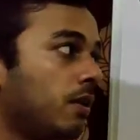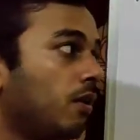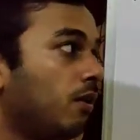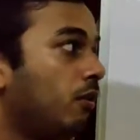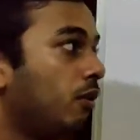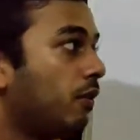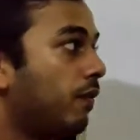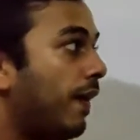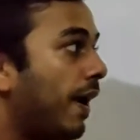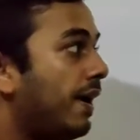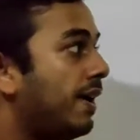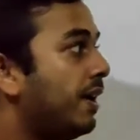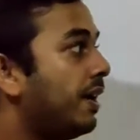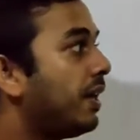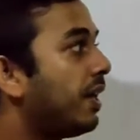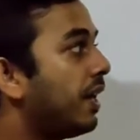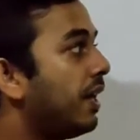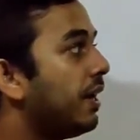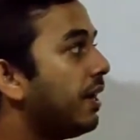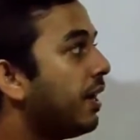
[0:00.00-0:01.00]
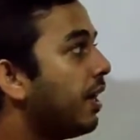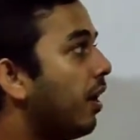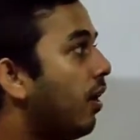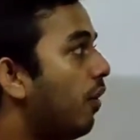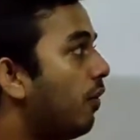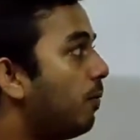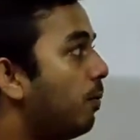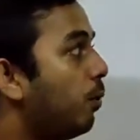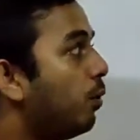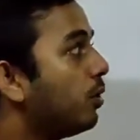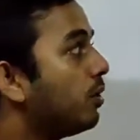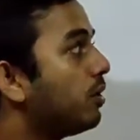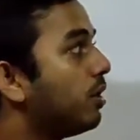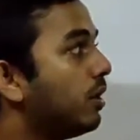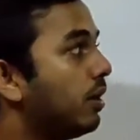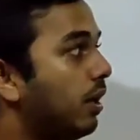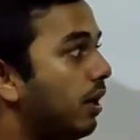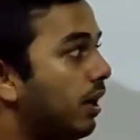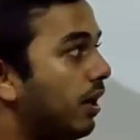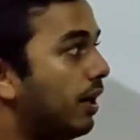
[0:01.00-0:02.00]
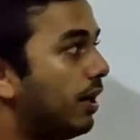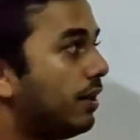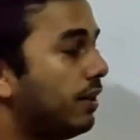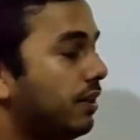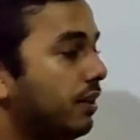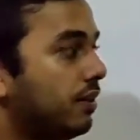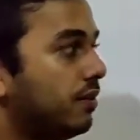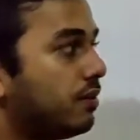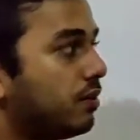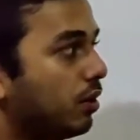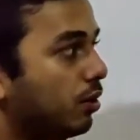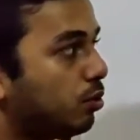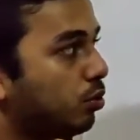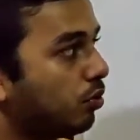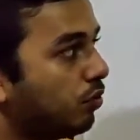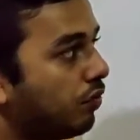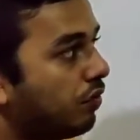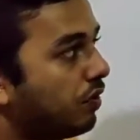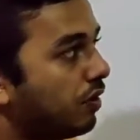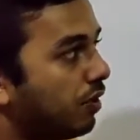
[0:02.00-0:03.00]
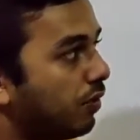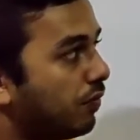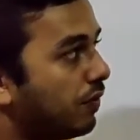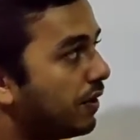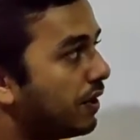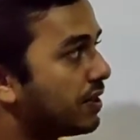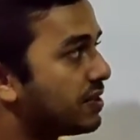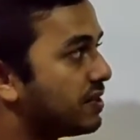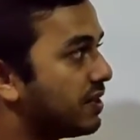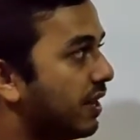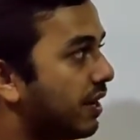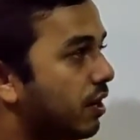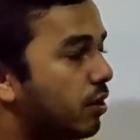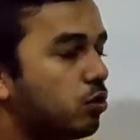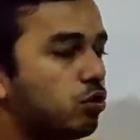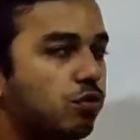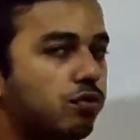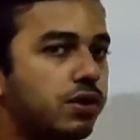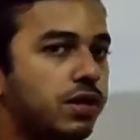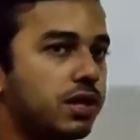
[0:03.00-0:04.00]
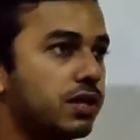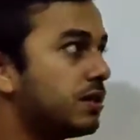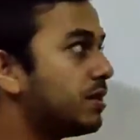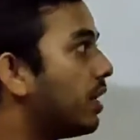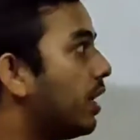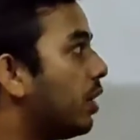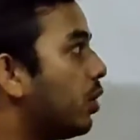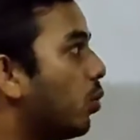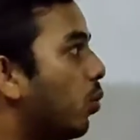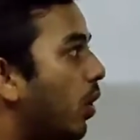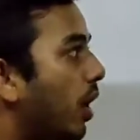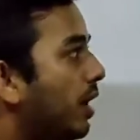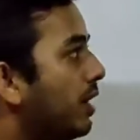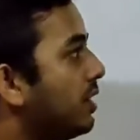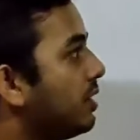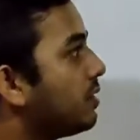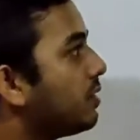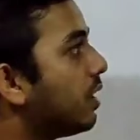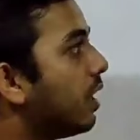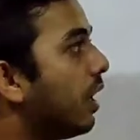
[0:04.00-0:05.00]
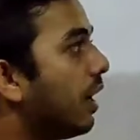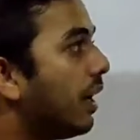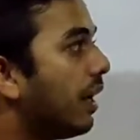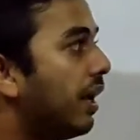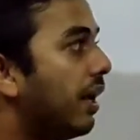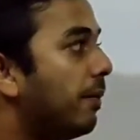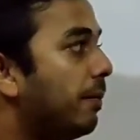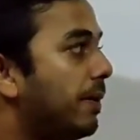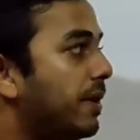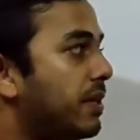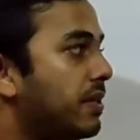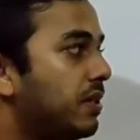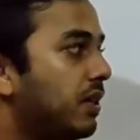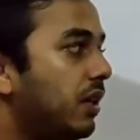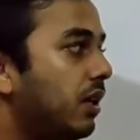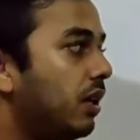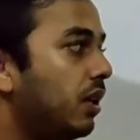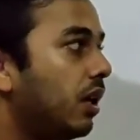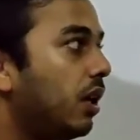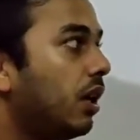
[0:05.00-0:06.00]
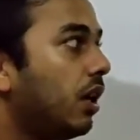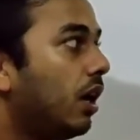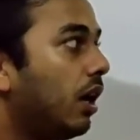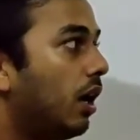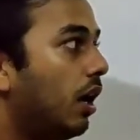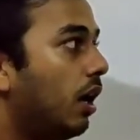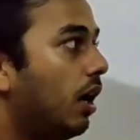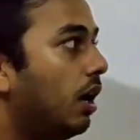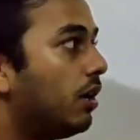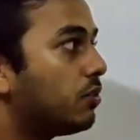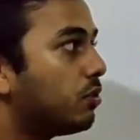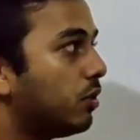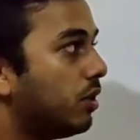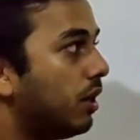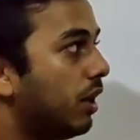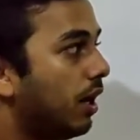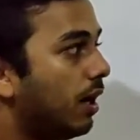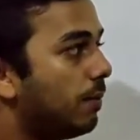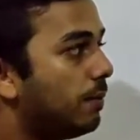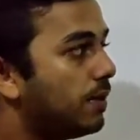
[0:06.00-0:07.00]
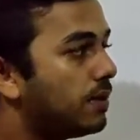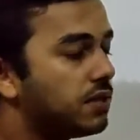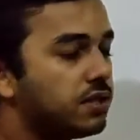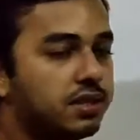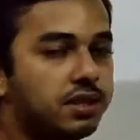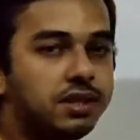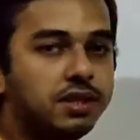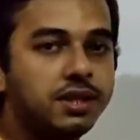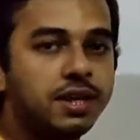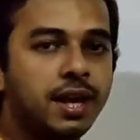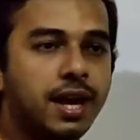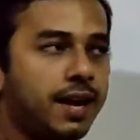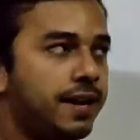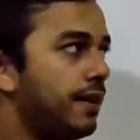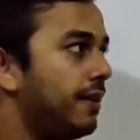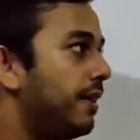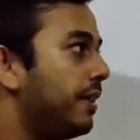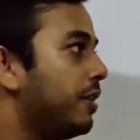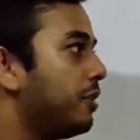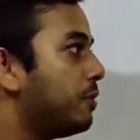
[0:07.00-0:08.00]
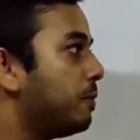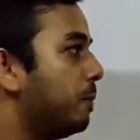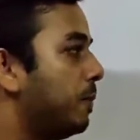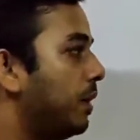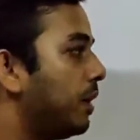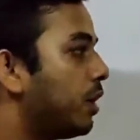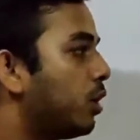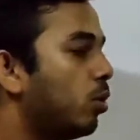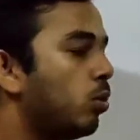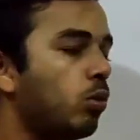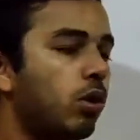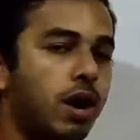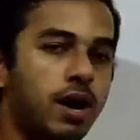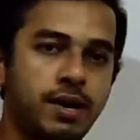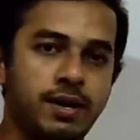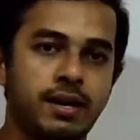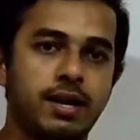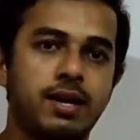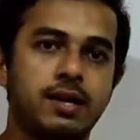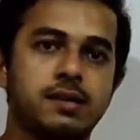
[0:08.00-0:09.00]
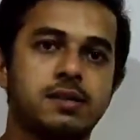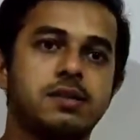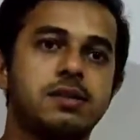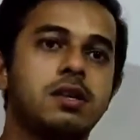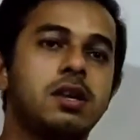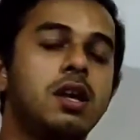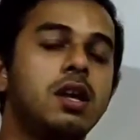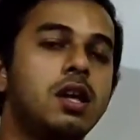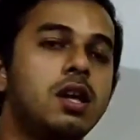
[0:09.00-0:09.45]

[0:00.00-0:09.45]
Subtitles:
For finding area of both these two figures, there are two figures, right? One is ABC, ABCD, another is PQRS.